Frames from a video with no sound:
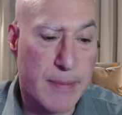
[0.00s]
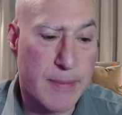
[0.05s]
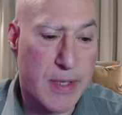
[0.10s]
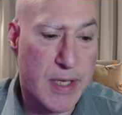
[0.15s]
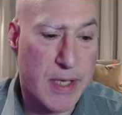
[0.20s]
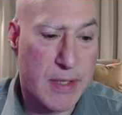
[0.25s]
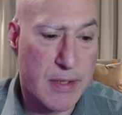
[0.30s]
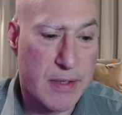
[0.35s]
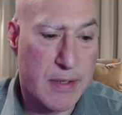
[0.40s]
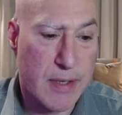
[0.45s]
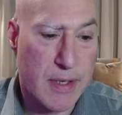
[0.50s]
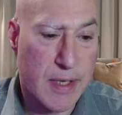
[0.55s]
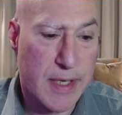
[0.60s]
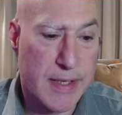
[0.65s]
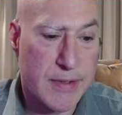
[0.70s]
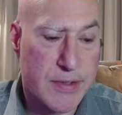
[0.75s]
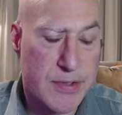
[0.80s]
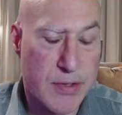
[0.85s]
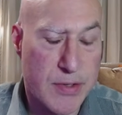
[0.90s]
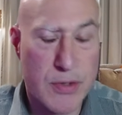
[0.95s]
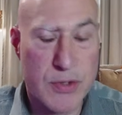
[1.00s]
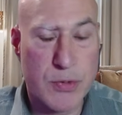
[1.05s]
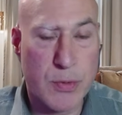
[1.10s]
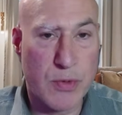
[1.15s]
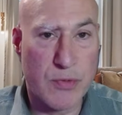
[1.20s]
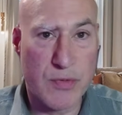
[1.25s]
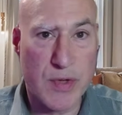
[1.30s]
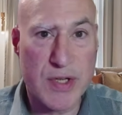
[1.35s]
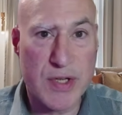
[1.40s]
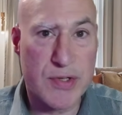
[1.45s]
And then I started doing
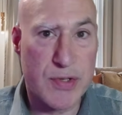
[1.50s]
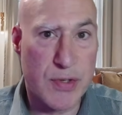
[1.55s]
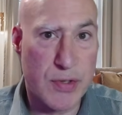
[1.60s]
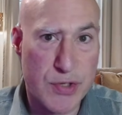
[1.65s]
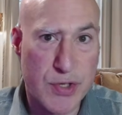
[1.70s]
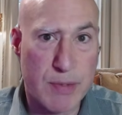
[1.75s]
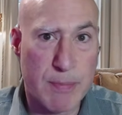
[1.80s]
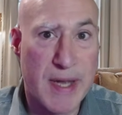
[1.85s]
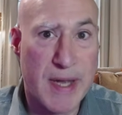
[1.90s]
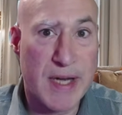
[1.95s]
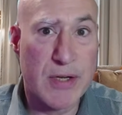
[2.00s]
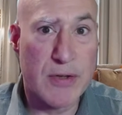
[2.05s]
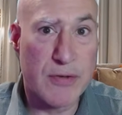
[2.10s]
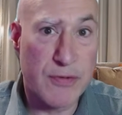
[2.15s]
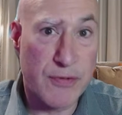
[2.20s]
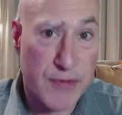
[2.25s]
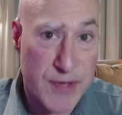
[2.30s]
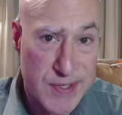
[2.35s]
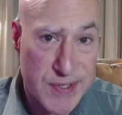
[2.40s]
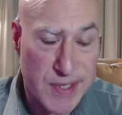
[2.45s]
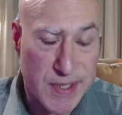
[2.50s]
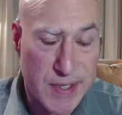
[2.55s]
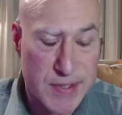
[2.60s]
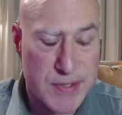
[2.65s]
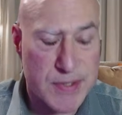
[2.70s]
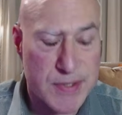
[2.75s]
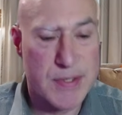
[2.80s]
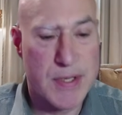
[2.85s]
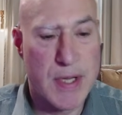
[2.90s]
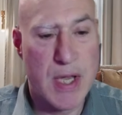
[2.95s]
research in medical
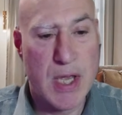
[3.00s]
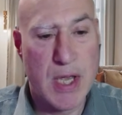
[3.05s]
physics,